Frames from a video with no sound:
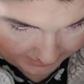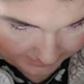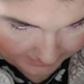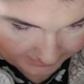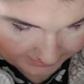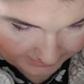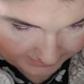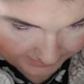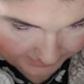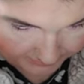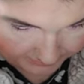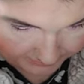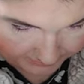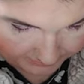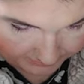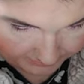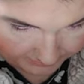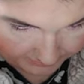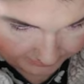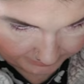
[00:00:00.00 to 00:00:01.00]
then you've
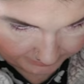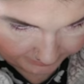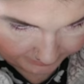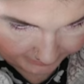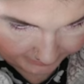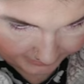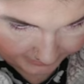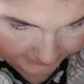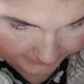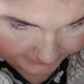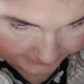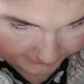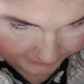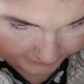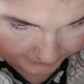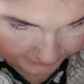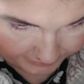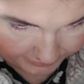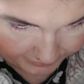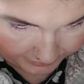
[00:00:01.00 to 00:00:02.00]
got care
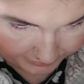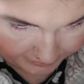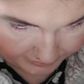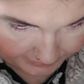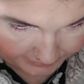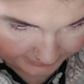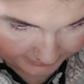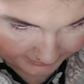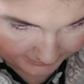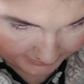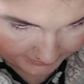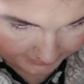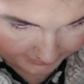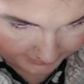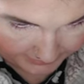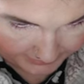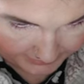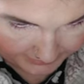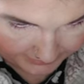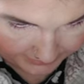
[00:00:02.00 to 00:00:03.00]
for human hair
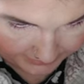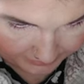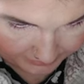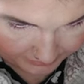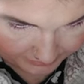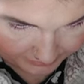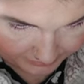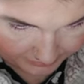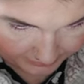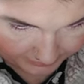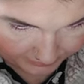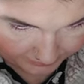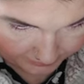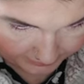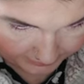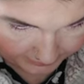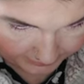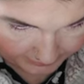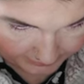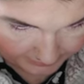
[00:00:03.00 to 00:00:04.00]
extensions and
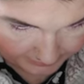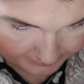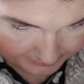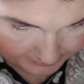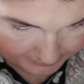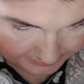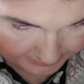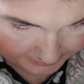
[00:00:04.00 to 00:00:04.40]
wigs.